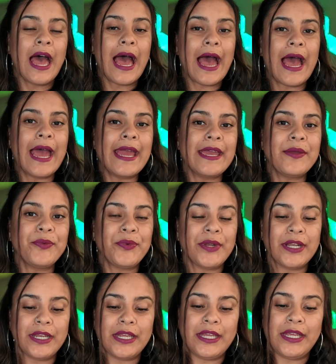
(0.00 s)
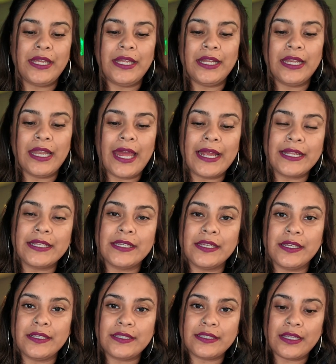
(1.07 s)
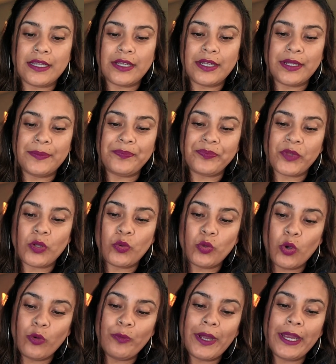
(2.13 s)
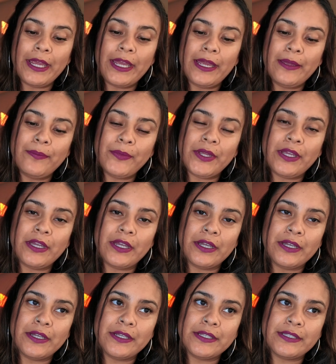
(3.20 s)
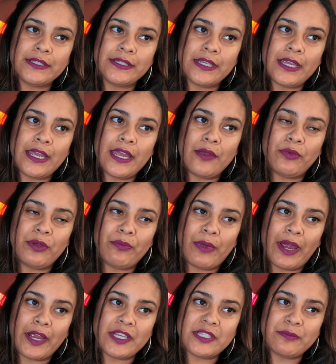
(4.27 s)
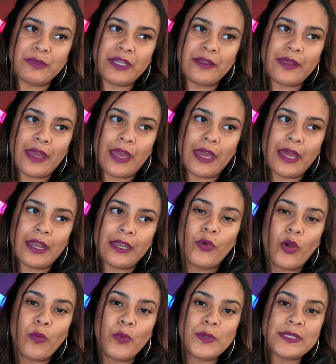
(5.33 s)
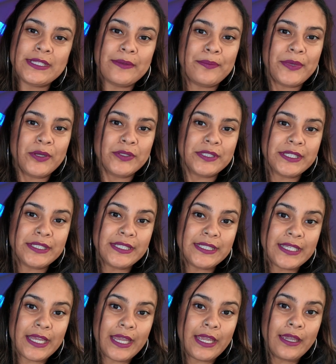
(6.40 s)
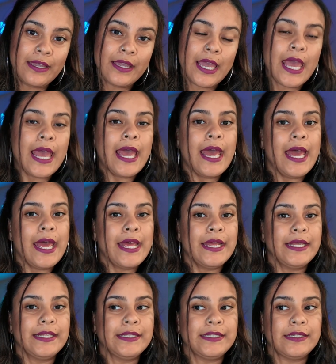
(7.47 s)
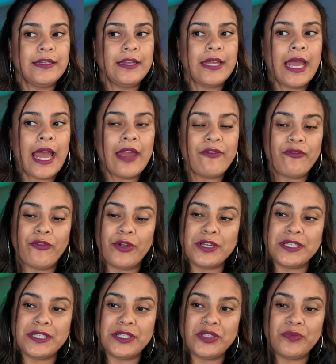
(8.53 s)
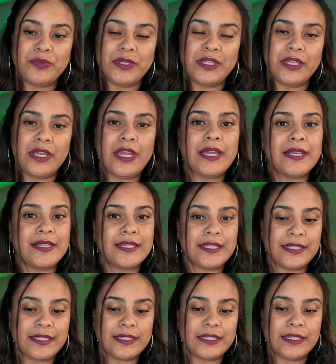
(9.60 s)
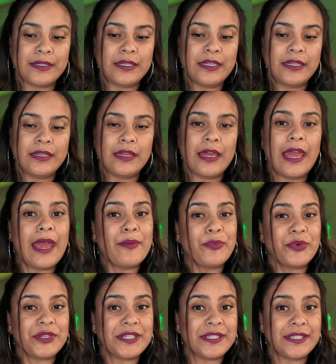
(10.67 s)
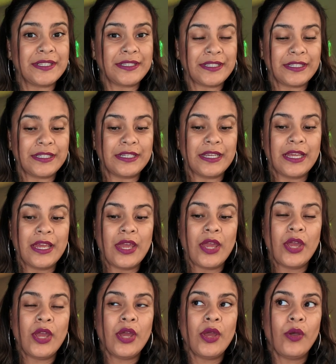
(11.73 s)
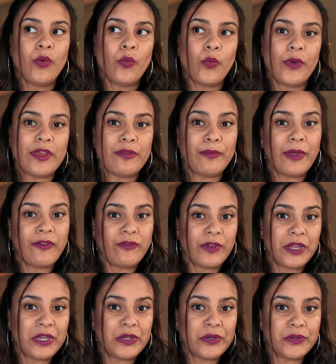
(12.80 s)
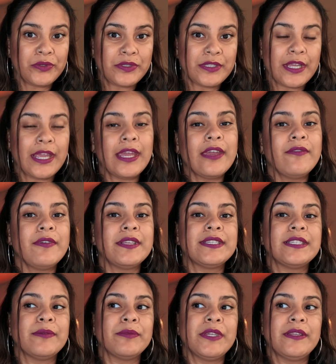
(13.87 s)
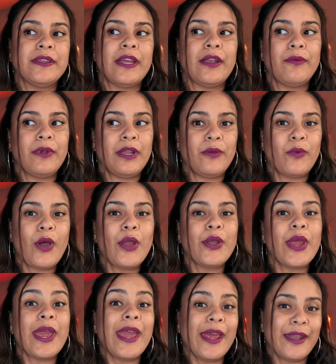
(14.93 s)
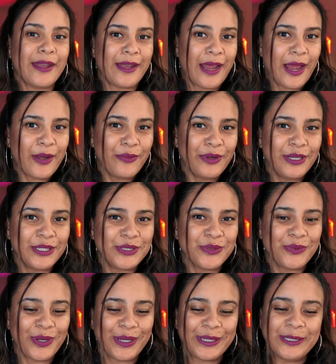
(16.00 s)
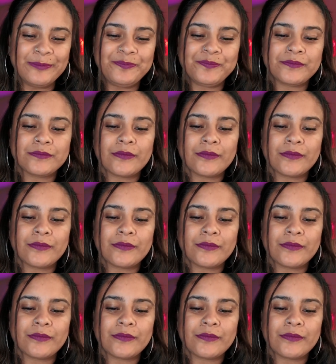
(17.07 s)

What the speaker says: I really like this quote by him because it reminds me that Rome wasn't built in a day, and I first need to be consistent and persistent with my videos if it's something that I really want, and I really do want it.